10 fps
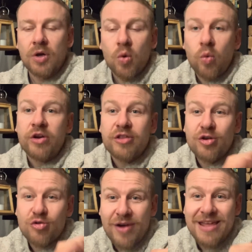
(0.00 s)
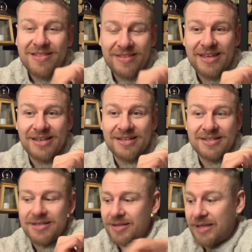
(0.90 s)
One of the great
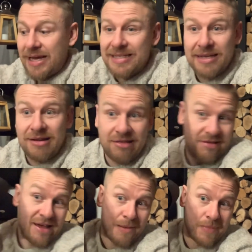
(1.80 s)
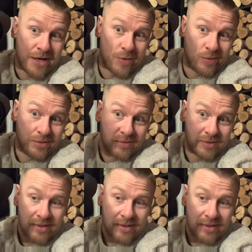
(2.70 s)
things that is in that manual